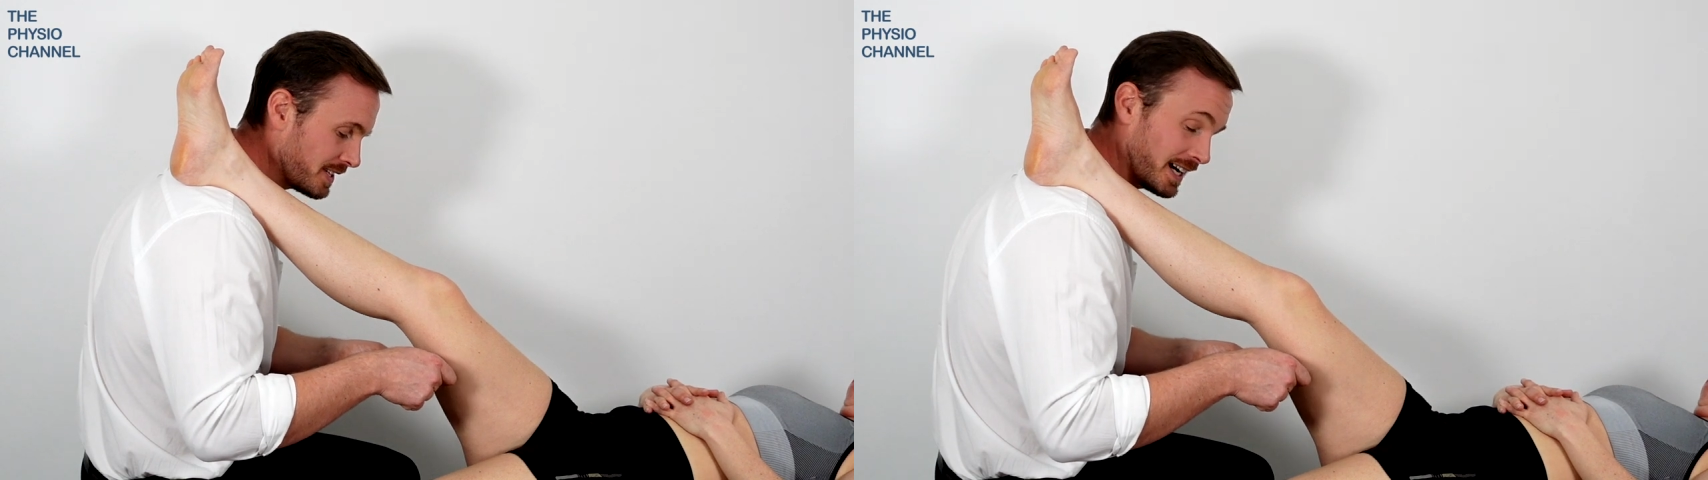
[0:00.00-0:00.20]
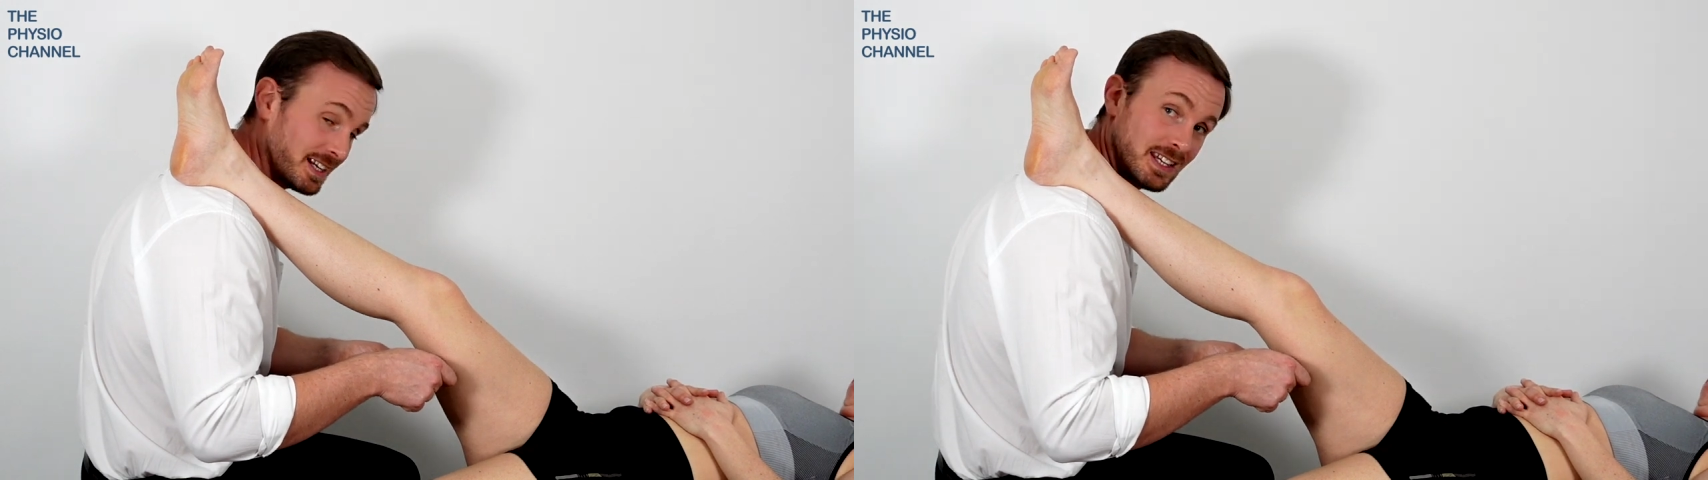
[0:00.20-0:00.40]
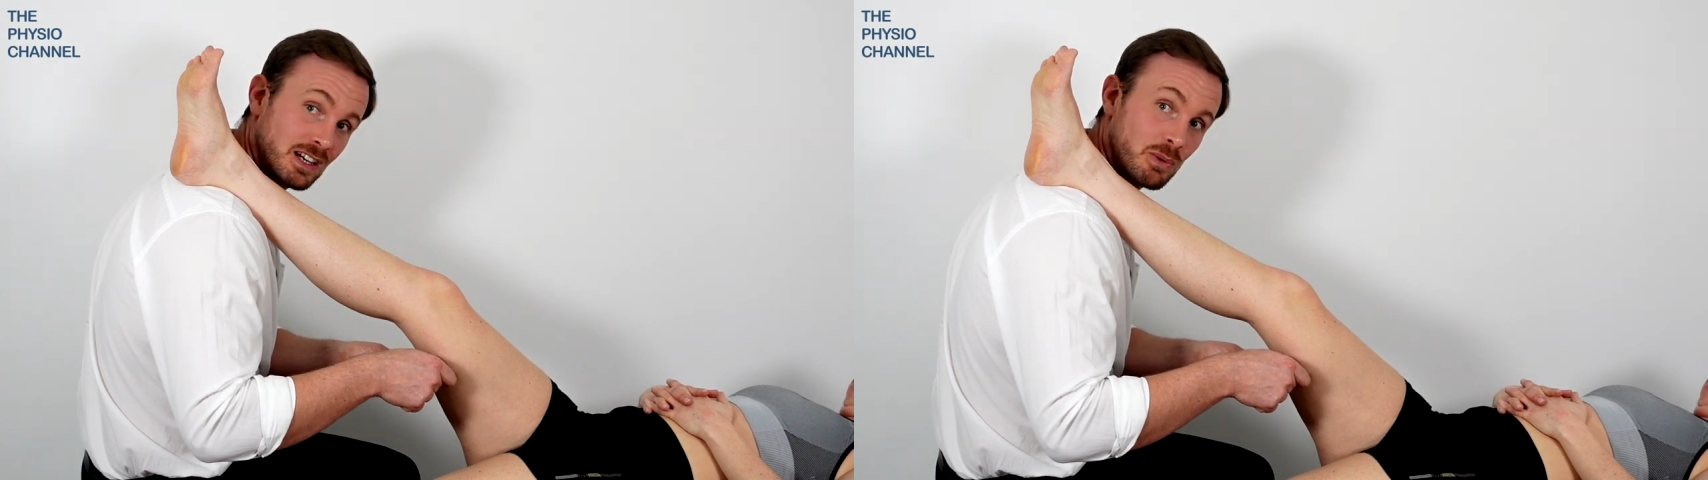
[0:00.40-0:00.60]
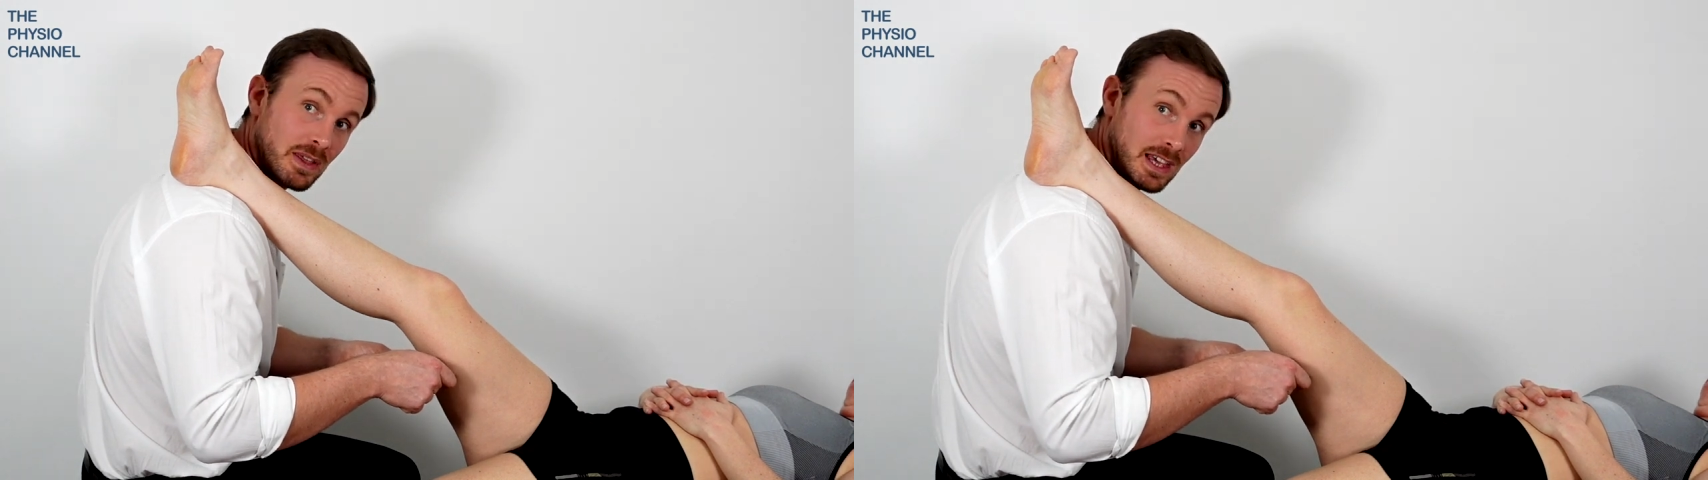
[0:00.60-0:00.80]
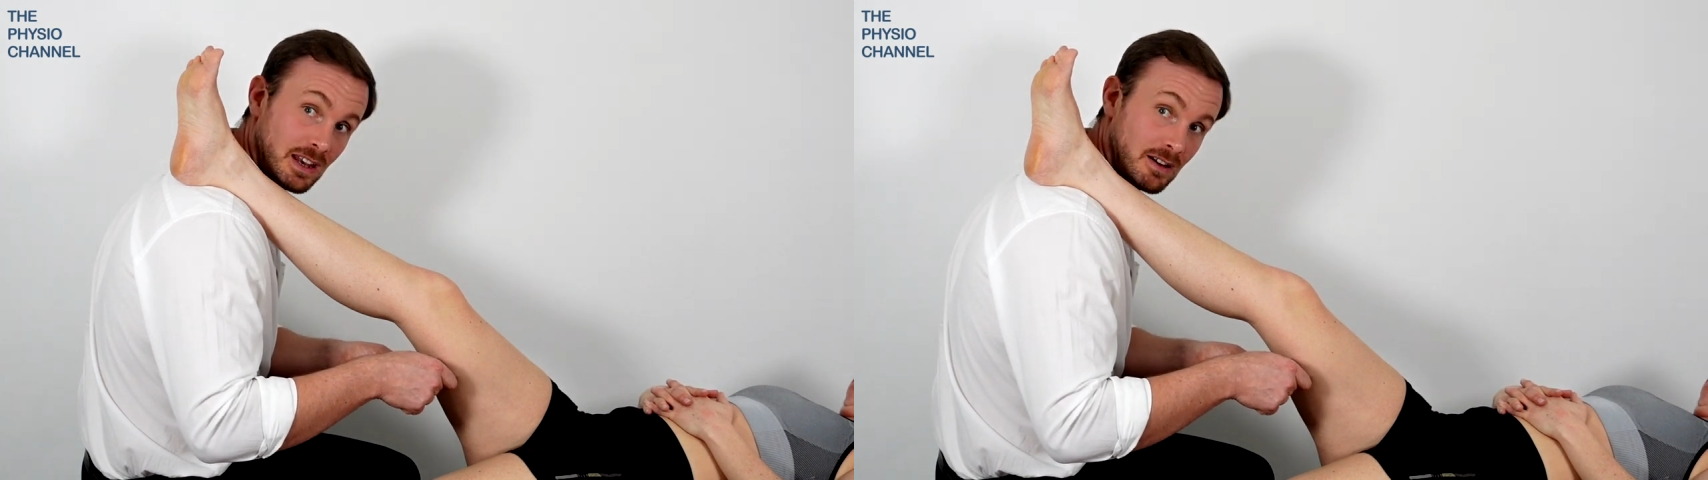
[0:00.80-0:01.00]
technique
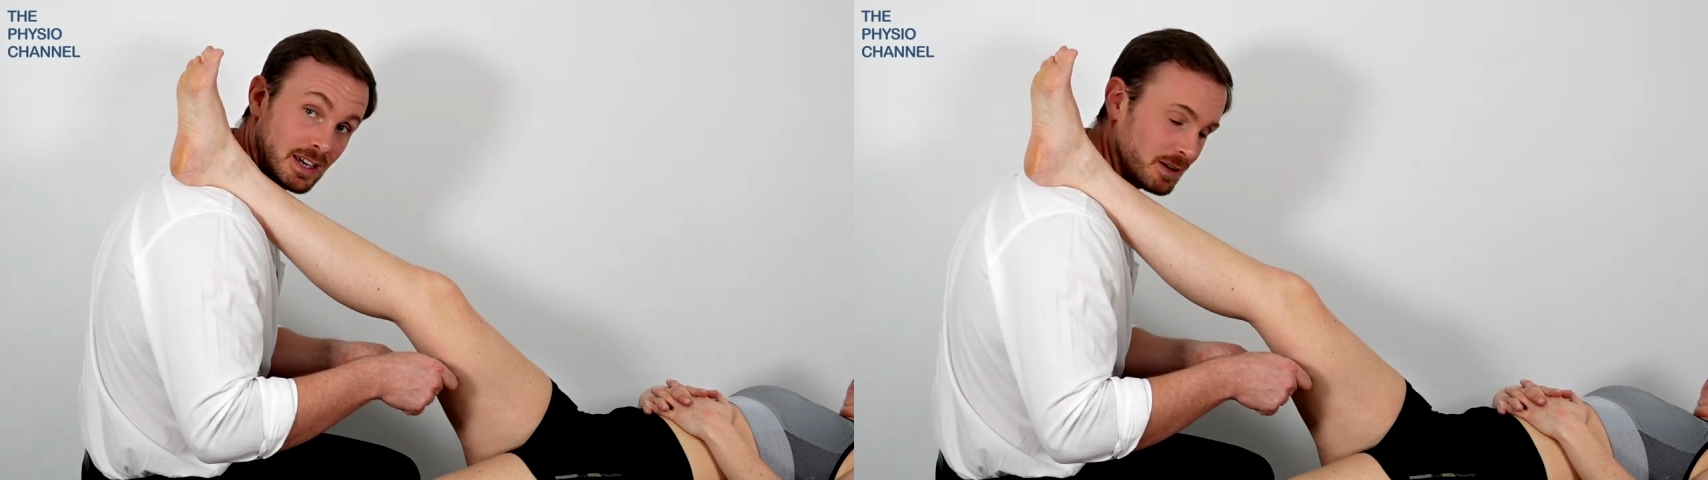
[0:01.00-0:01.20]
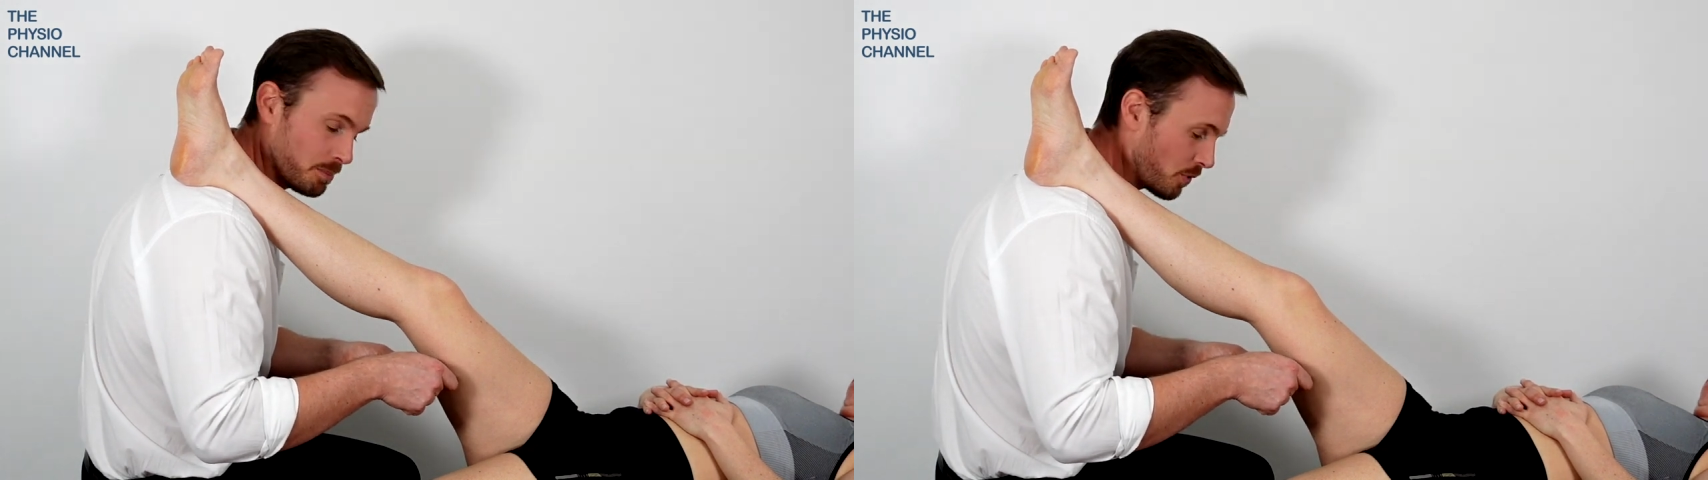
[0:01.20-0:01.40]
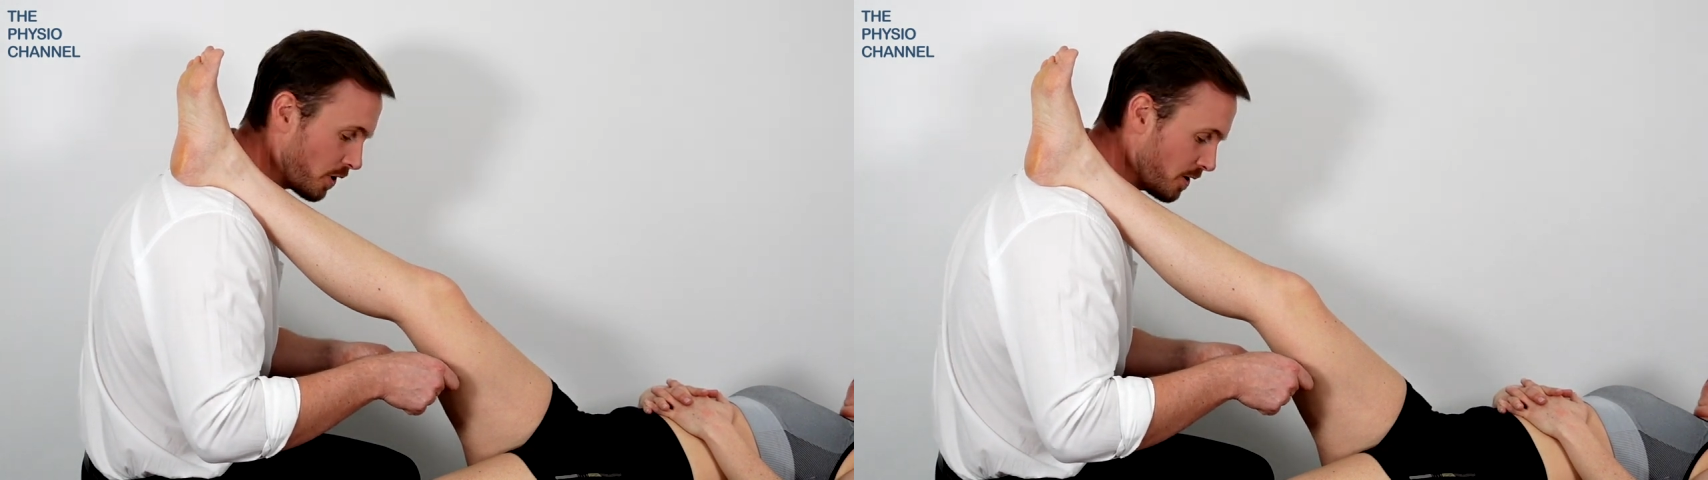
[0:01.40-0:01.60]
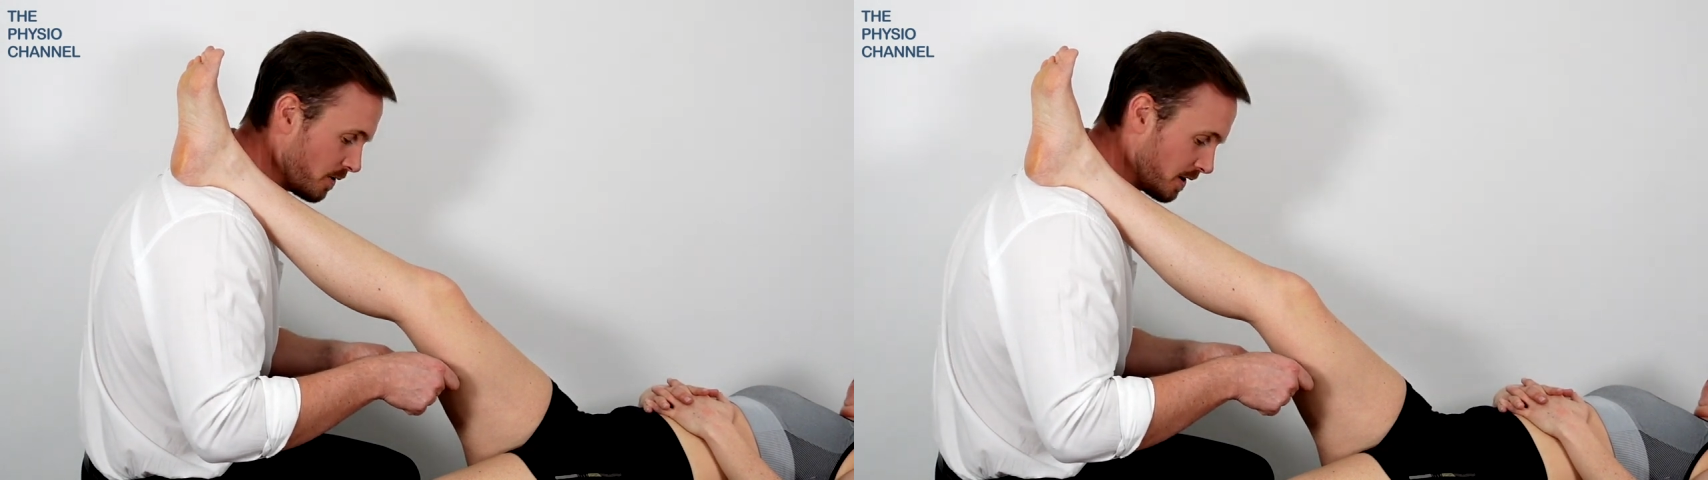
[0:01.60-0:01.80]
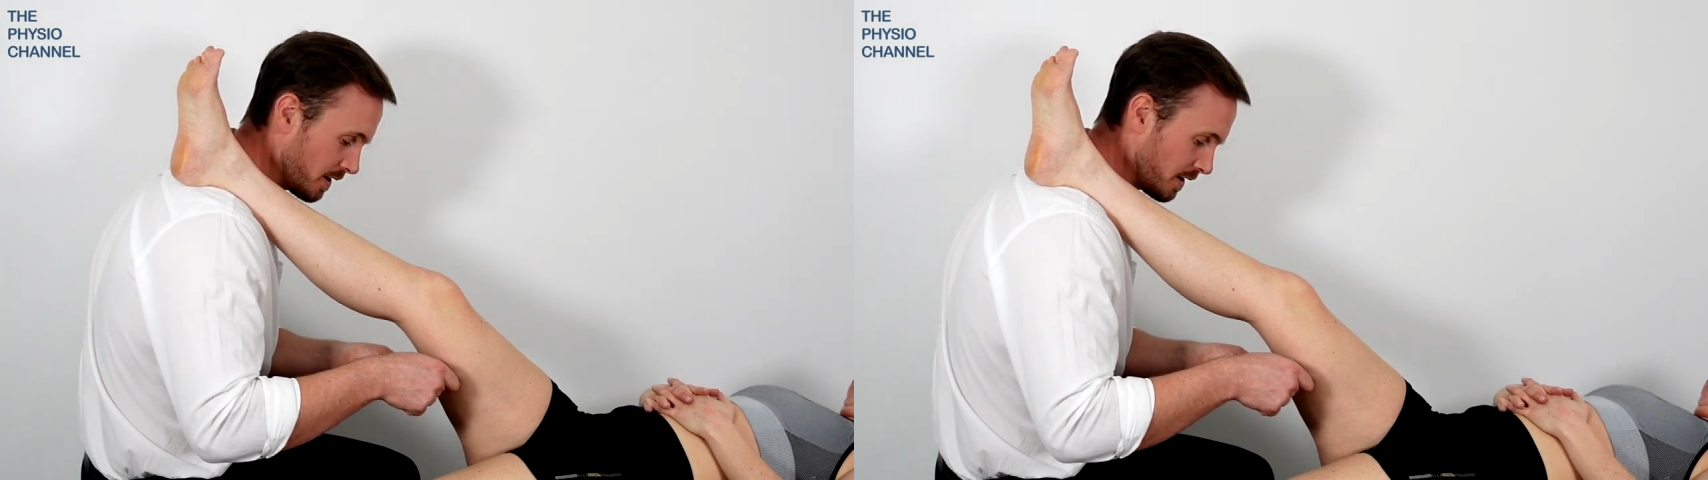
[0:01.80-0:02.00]
where they're lying in
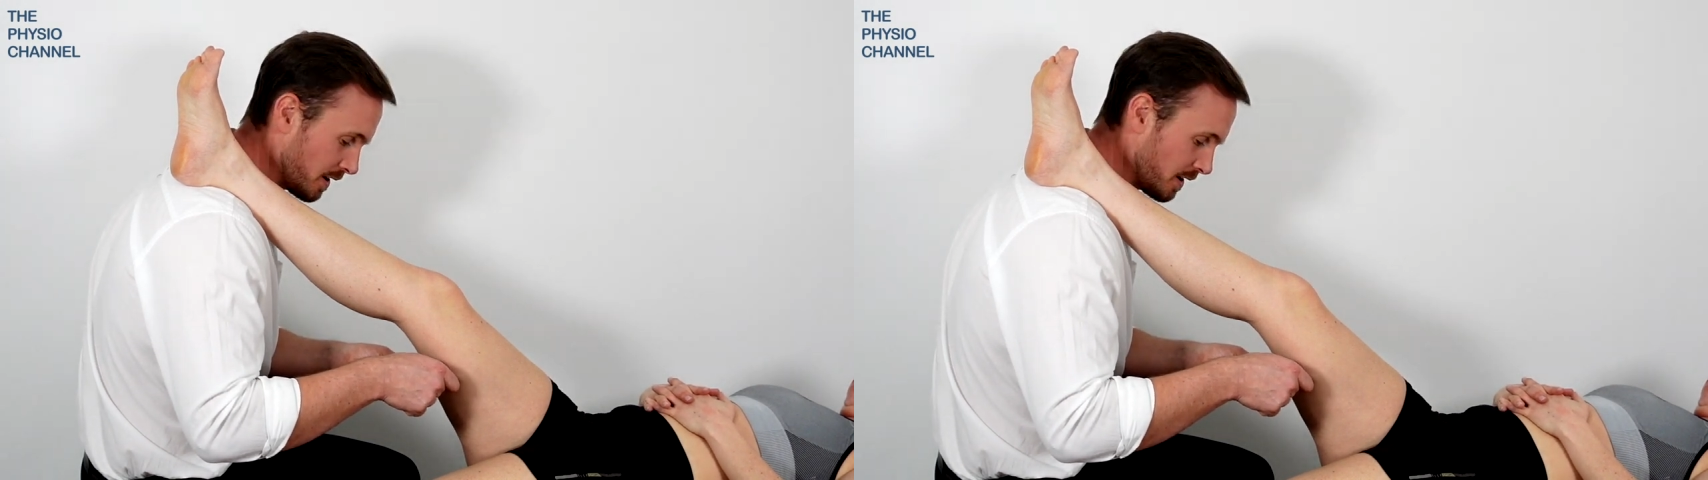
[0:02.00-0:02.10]
prone,